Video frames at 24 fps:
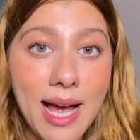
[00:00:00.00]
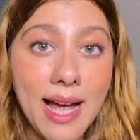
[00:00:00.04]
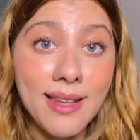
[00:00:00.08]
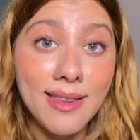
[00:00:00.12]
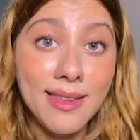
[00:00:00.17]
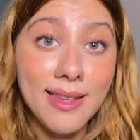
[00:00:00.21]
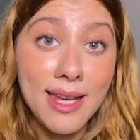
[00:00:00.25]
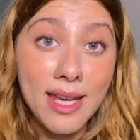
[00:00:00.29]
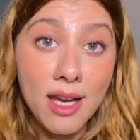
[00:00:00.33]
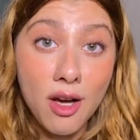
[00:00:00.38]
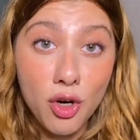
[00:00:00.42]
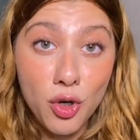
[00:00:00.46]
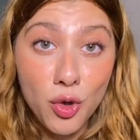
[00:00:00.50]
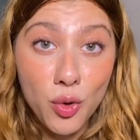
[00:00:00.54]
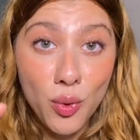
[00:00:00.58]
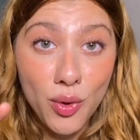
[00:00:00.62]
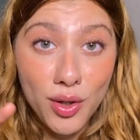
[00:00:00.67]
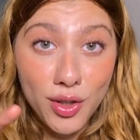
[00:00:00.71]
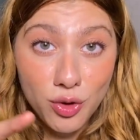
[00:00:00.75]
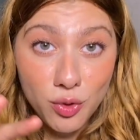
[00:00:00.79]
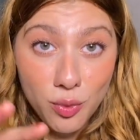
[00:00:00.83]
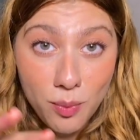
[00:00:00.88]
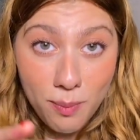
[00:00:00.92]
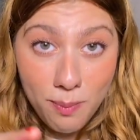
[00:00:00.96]
and they are
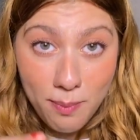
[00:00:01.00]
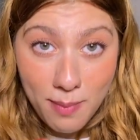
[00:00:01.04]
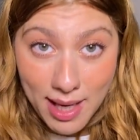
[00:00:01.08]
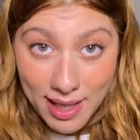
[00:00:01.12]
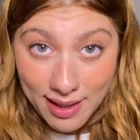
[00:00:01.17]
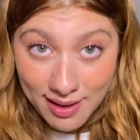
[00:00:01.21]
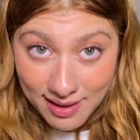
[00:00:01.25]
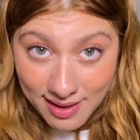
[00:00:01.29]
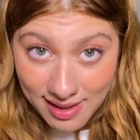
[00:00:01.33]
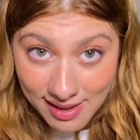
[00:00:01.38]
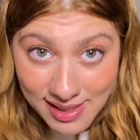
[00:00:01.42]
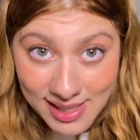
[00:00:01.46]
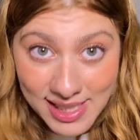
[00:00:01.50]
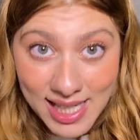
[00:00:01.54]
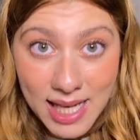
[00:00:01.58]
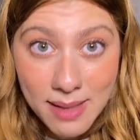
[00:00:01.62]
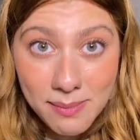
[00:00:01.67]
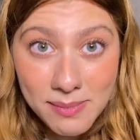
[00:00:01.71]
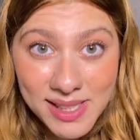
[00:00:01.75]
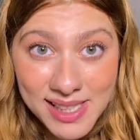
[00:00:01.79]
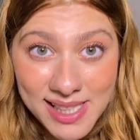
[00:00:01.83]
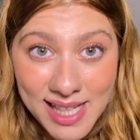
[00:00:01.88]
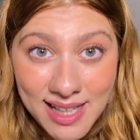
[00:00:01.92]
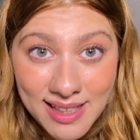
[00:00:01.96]
going to make the
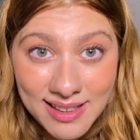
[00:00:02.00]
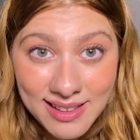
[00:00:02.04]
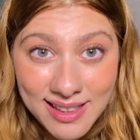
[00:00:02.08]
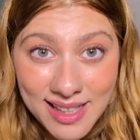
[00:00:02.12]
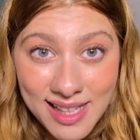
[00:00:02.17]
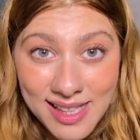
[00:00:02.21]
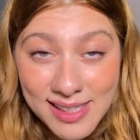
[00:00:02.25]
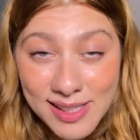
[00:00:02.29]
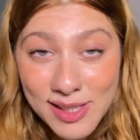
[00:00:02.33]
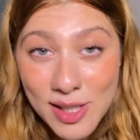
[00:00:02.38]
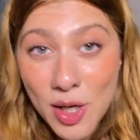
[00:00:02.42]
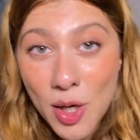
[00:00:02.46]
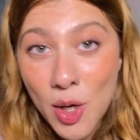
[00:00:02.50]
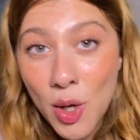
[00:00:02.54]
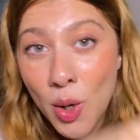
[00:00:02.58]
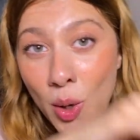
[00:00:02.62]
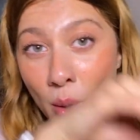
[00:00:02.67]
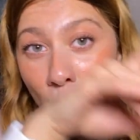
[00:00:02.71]
same sentence